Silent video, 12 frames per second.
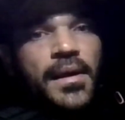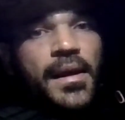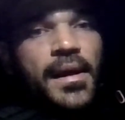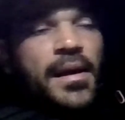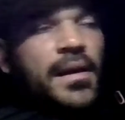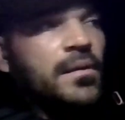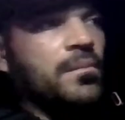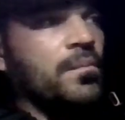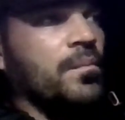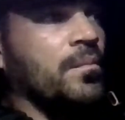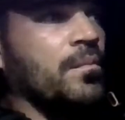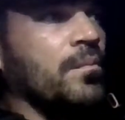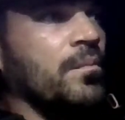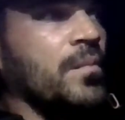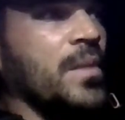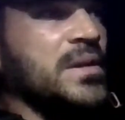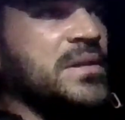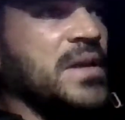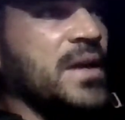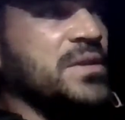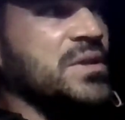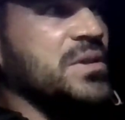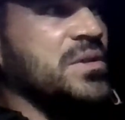and attach it